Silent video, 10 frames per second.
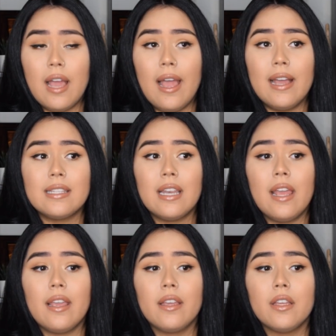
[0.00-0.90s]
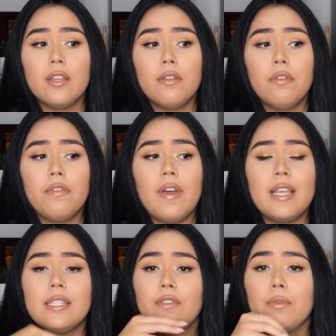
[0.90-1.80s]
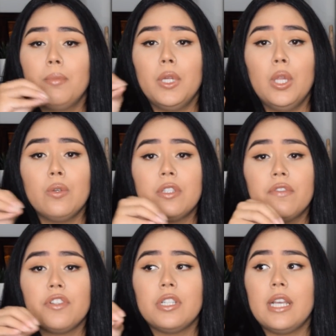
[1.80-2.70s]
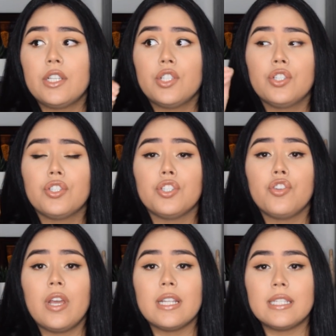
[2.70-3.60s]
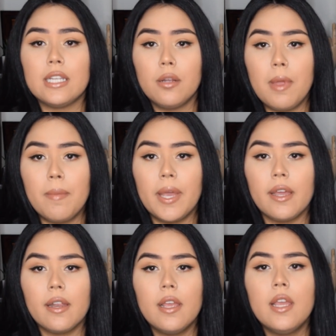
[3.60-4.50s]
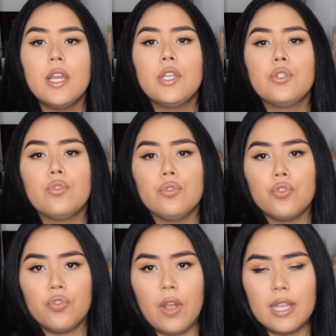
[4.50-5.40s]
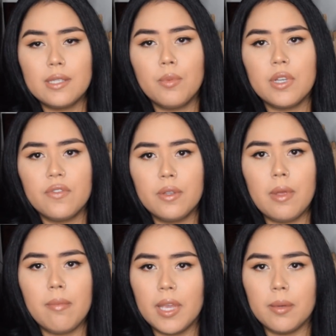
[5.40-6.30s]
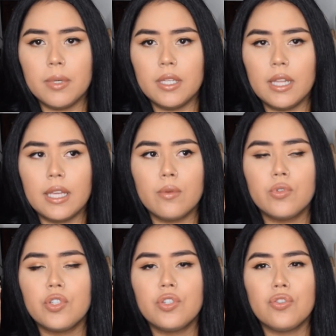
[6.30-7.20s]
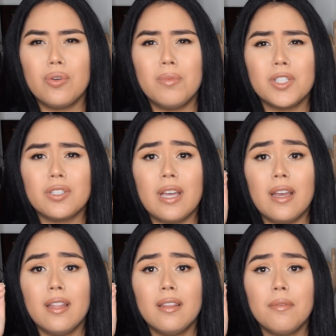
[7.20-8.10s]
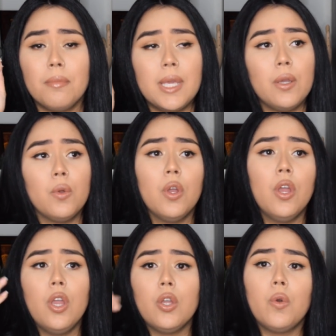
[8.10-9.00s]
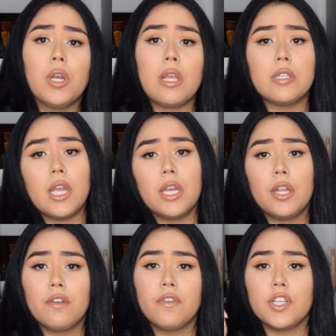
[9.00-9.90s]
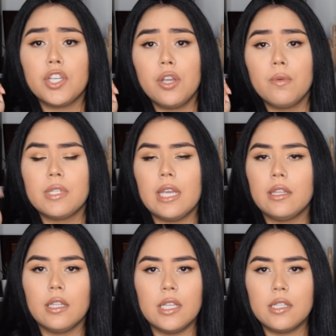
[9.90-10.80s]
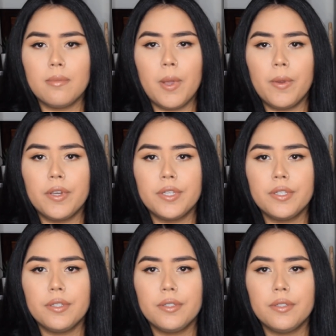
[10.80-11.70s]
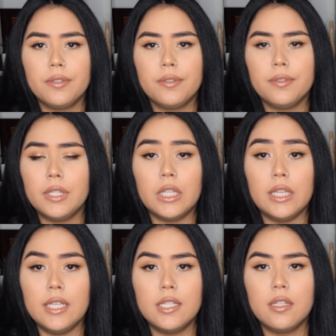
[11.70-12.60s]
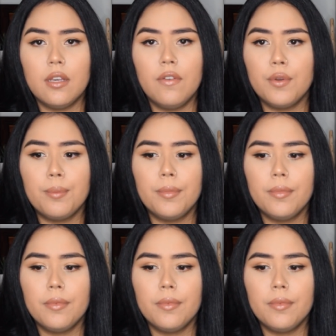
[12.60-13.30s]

I had to like find different pillows, different textures to try to sit on my bed, to try to breastfeed my baby. Like, it was just so much that me going outside and getting fresh air was like the least of my worries. The least of them.